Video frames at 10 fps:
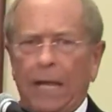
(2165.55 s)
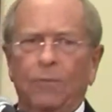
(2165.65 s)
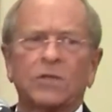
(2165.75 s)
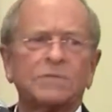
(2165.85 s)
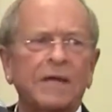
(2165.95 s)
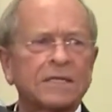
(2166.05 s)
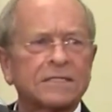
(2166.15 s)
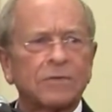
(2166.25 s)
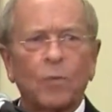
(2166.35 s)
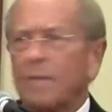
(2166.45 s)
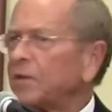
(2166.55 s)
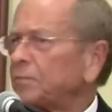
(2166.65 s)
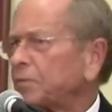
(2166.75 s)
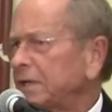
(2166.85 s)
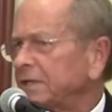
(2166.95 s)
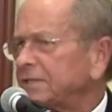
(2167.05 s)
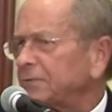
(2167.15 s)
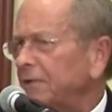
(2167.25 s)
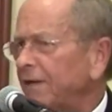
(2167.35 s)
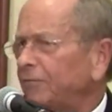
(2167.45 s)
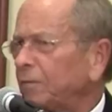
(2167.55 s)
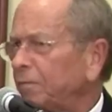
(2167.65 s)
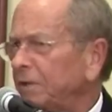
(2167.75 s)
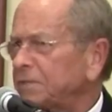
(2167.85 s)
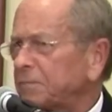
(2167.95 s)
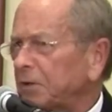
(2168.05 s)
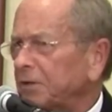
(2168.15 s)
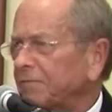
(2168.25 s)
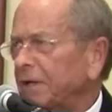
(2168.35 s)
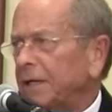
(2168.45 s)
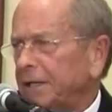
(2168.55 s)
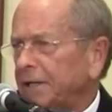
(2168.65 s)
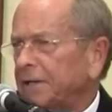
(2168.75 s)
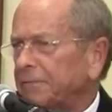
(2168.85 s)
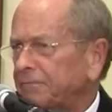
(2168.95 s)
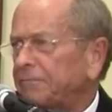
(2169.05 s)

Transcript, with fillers: which makes the women priests who left with Pittsburgh uh,